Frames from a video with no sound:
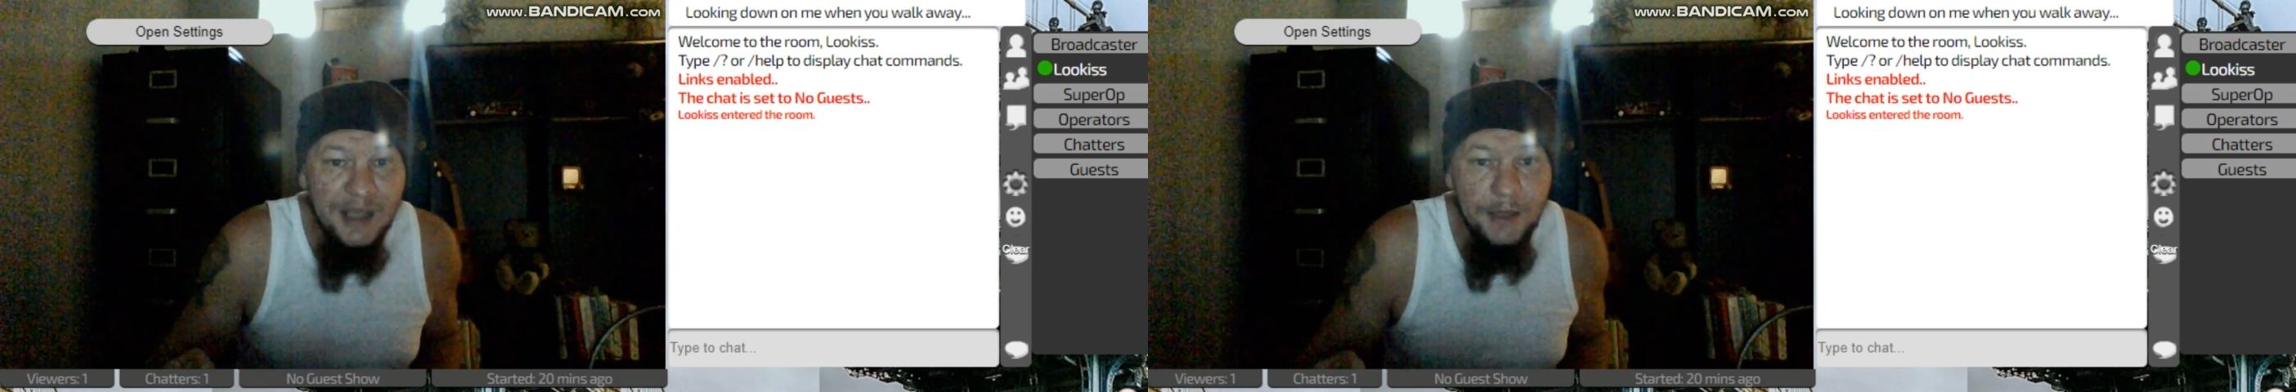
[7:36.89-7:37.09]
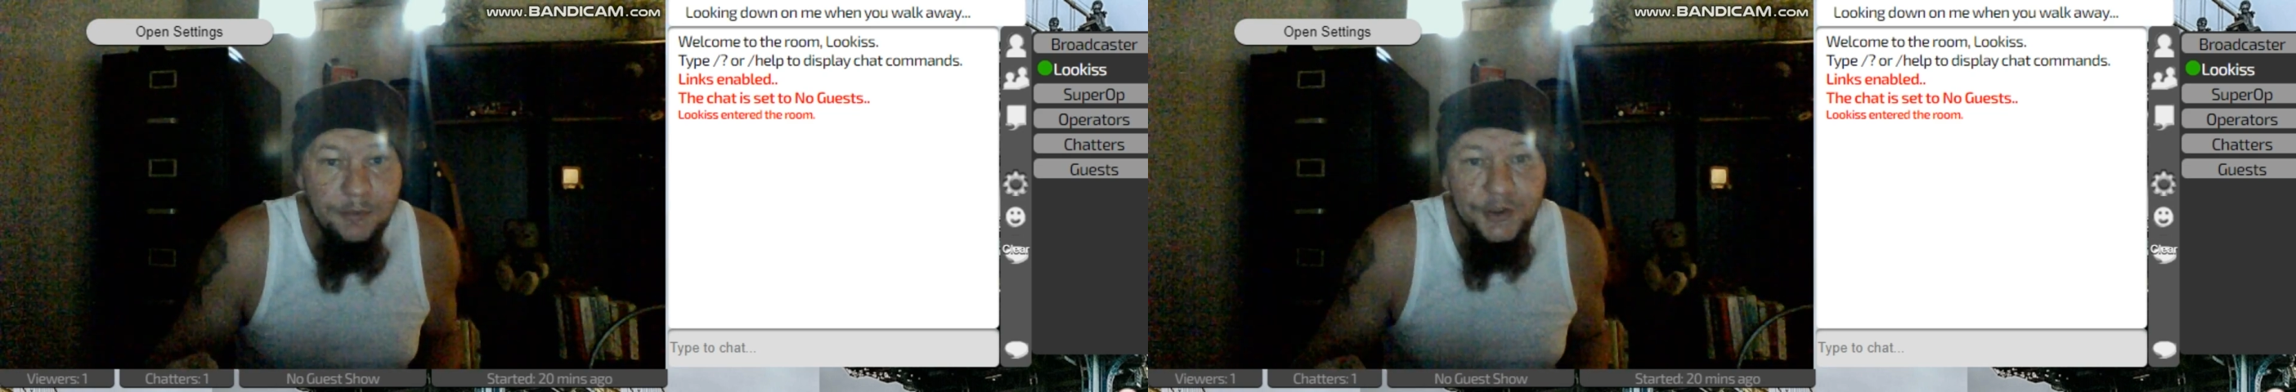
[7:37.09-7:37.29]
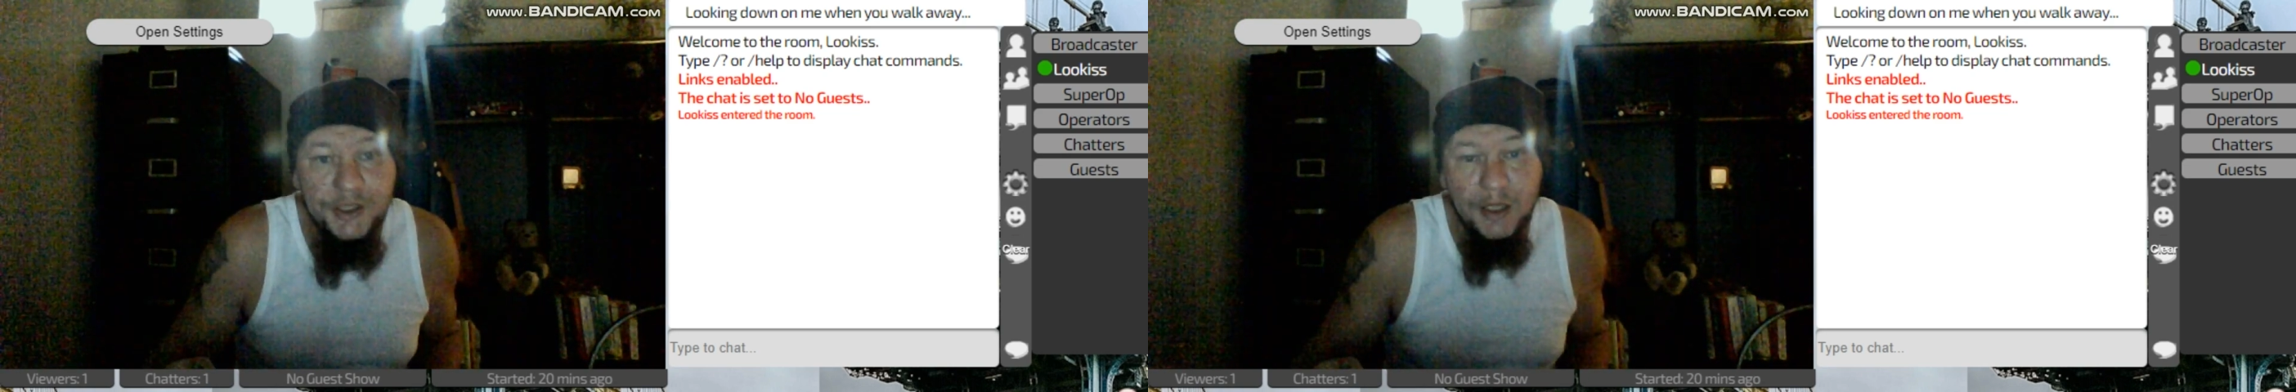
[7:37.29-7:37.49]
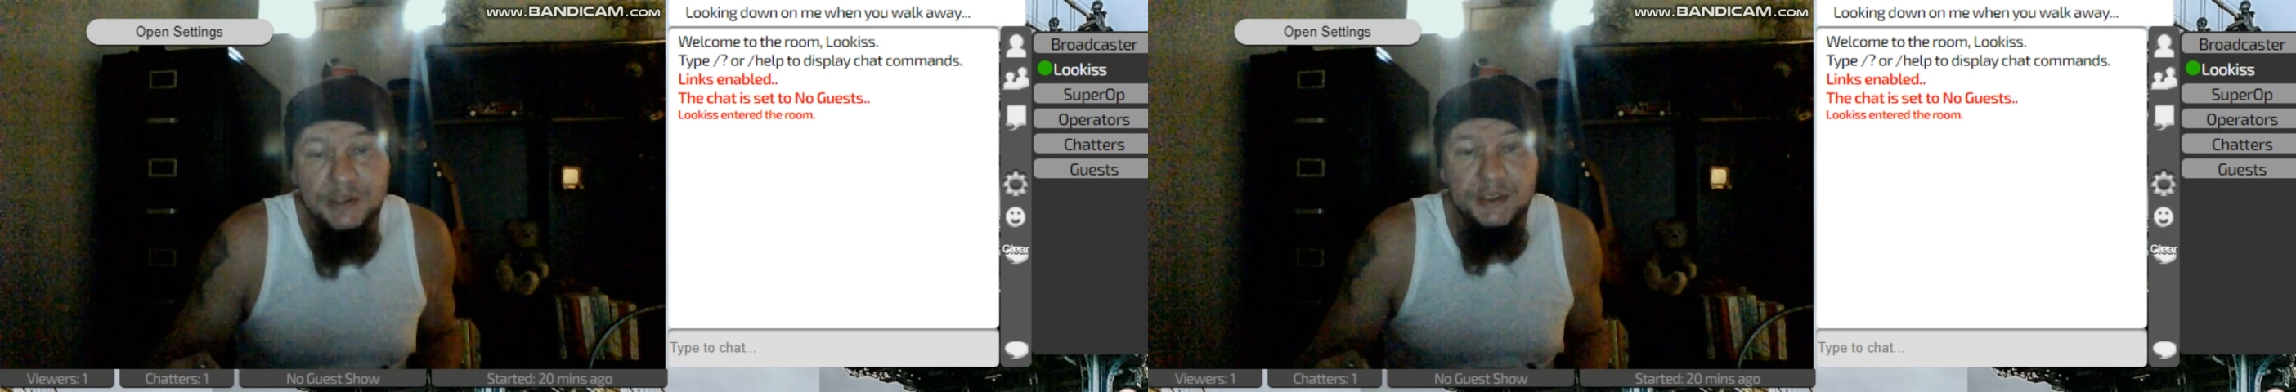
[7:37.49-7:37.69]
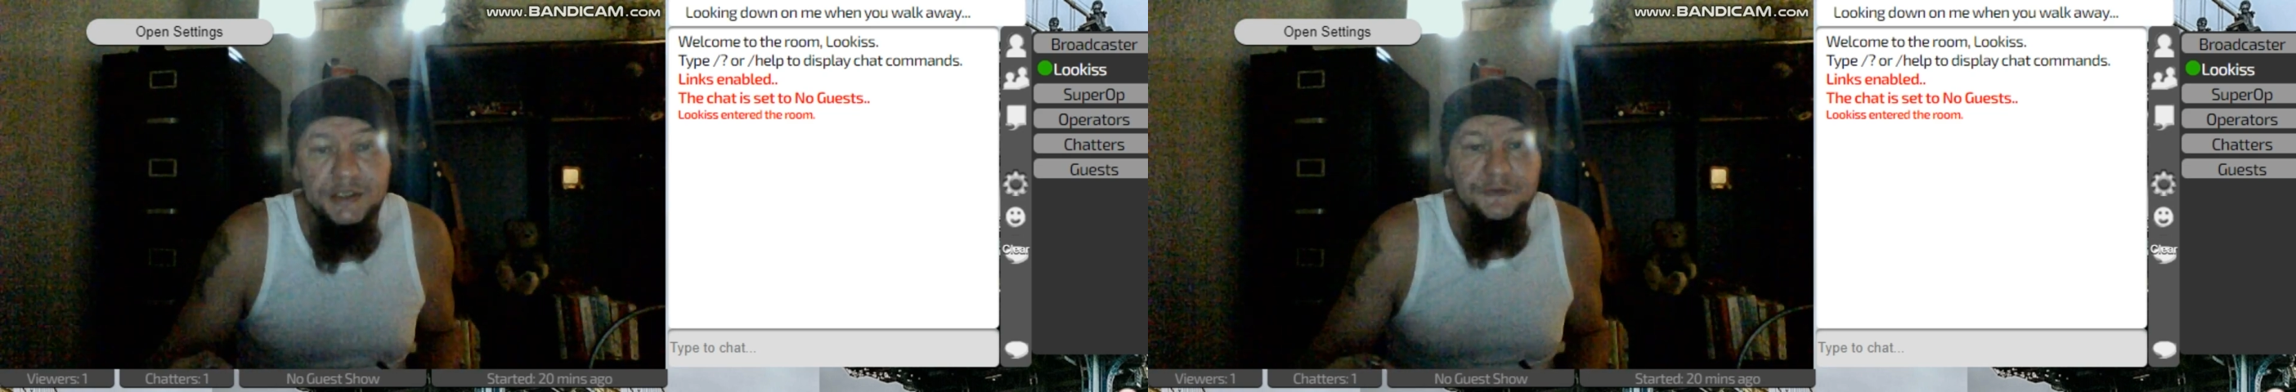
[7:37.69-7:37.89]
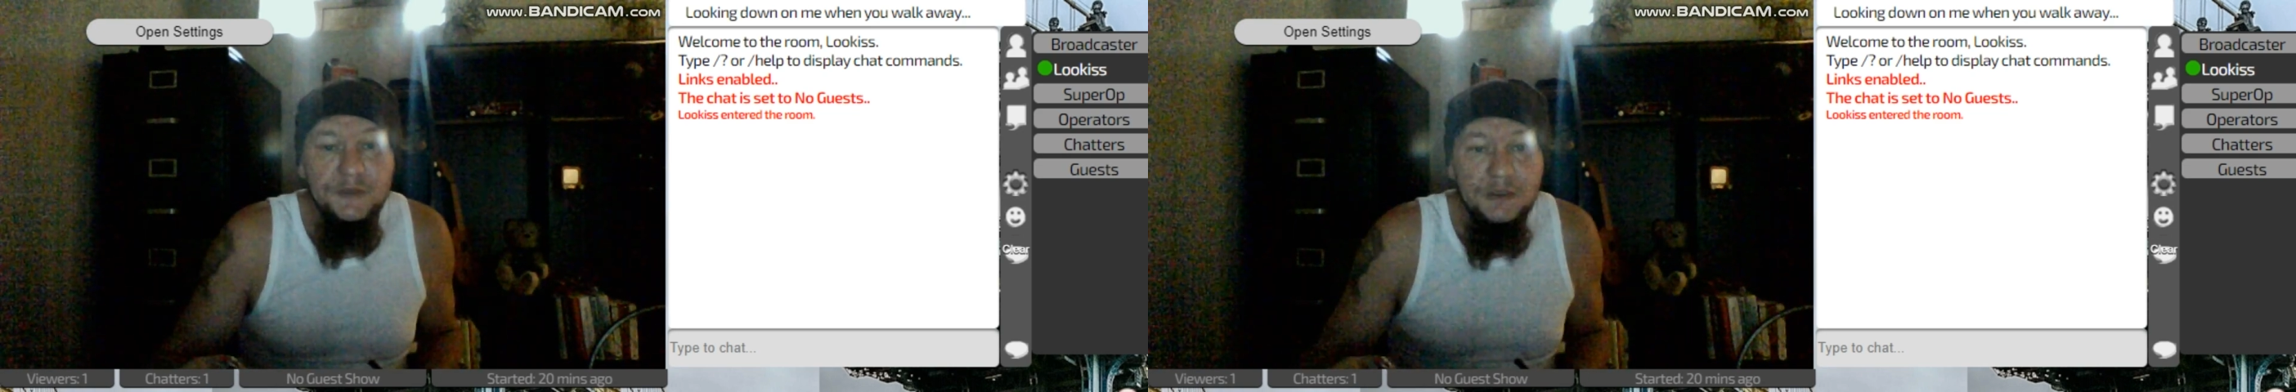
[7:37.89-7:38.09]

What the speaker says: dying breed, I believe.